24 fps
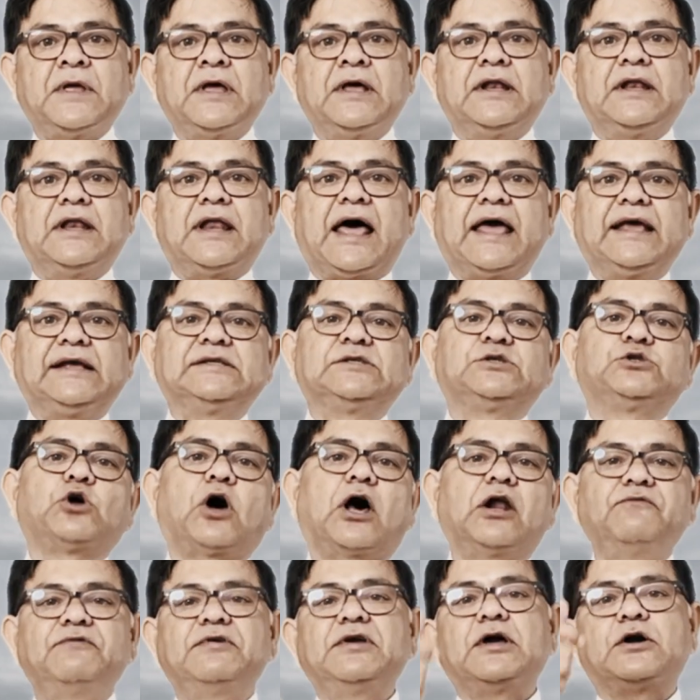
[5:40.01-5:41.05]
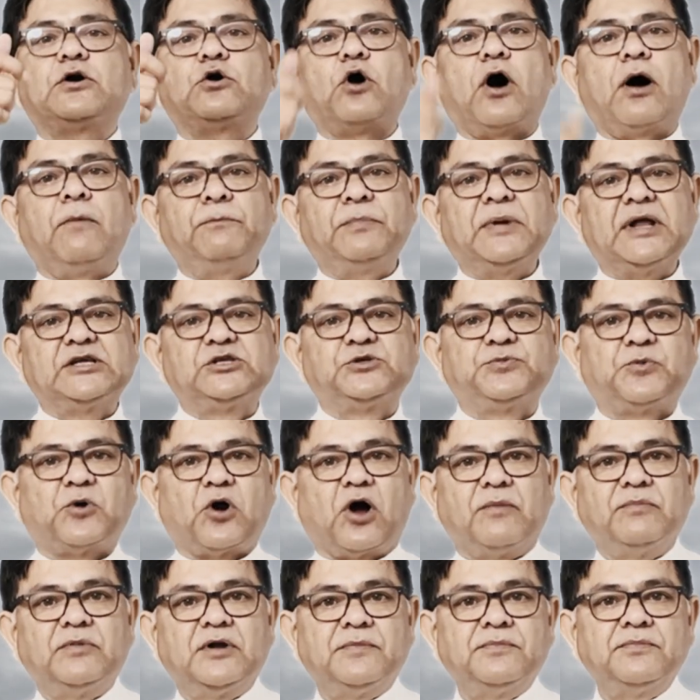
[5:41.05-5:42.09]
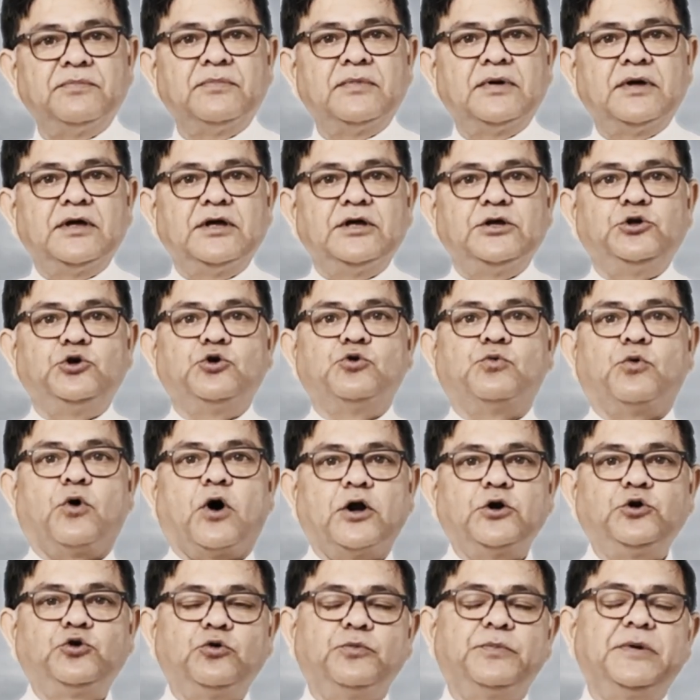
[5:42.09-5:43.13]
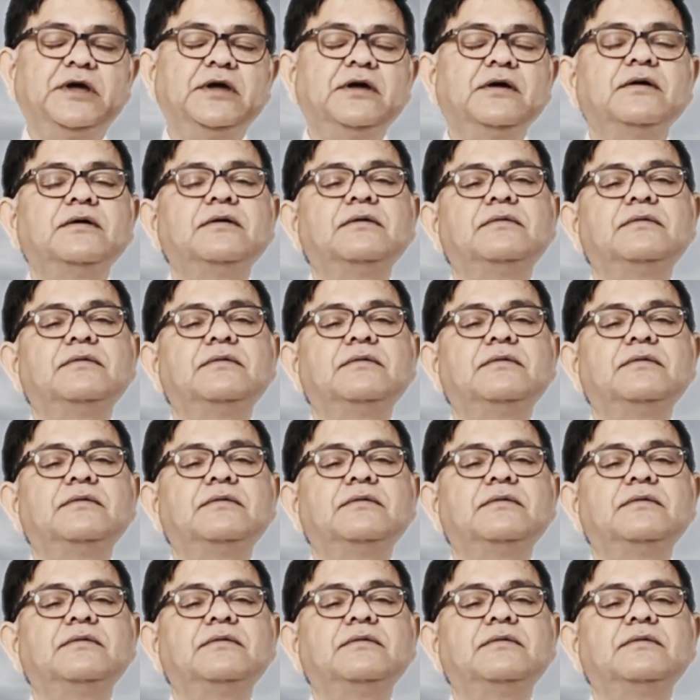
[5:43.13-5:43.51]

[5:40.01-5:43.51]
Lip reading: like solving a complex problem, you want to be